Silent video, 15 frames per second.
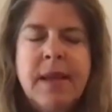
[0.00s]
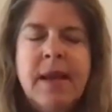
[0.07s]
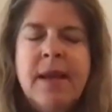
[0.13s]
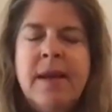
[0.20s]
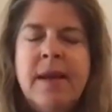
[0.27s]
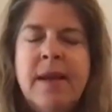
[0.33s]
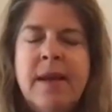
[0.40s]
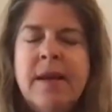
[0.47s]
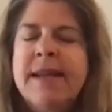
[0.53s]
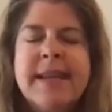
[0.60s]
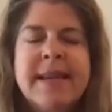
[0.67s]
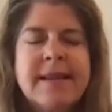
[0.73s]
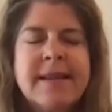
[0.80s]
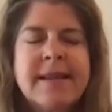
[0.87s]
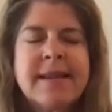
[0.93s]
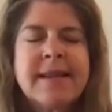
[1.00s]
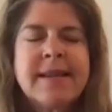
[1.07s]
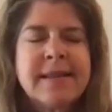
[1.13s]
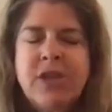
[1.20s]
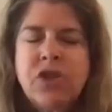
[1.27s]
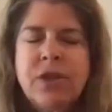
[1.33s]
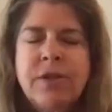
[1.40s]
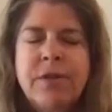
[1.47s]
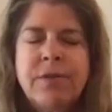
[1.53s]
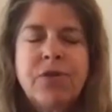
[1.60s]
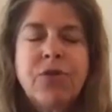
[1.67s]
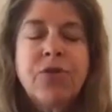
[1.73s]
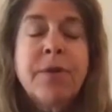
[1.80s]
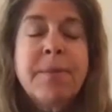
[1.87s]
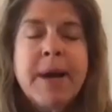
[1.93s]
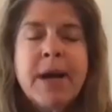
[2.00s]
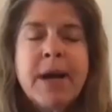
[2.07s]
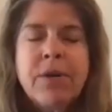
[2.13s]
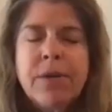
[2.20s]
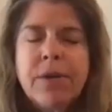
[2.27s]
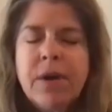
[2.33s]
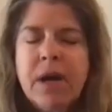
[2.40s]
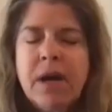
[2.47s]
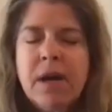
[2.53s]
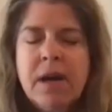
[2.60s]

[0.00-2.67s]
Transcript: and a nice exhalation through your mouth.